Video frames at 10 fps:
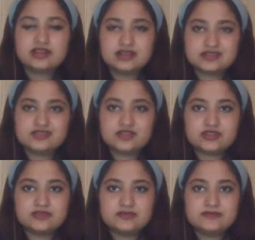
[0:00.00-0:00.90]
is
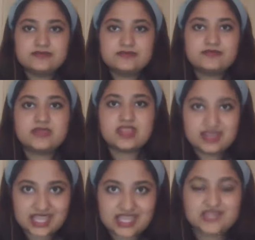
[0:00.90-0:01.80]
real.
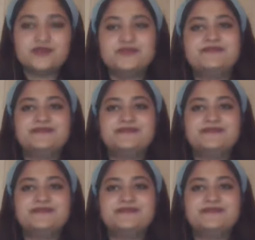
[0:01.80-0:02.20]
Thank you.